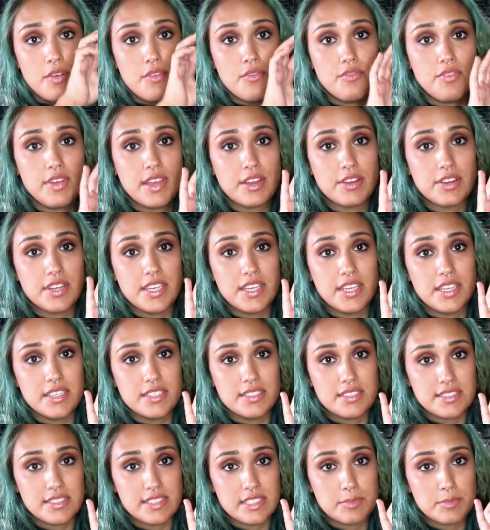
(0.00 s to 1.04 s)
Very
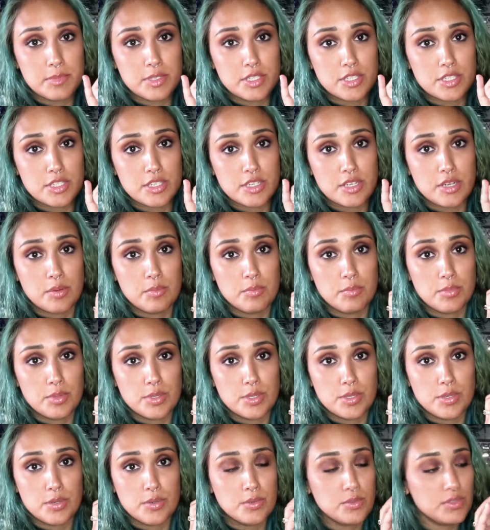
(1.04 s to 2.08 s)
similar
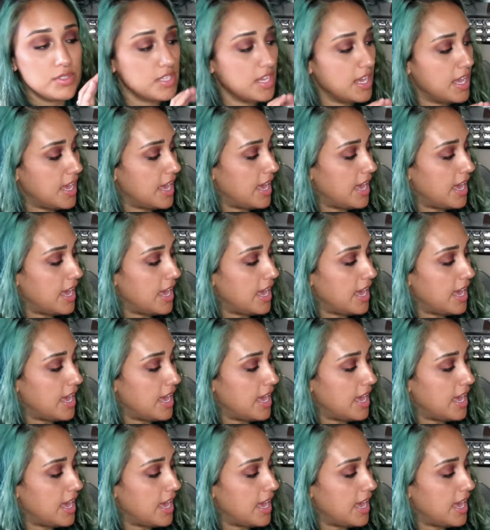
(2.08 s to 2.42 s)
blues,